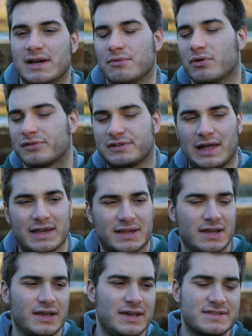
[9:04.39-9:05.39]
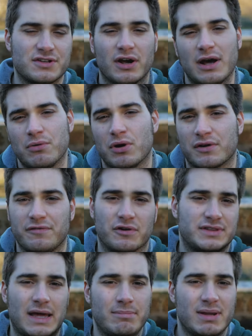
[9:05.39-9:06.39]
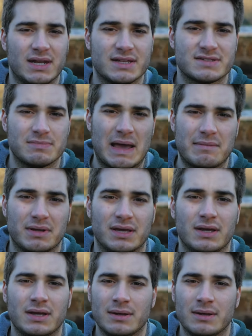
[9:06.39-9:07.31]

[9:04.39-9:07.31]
I was like, it's gonna work for 10 minutes maybe.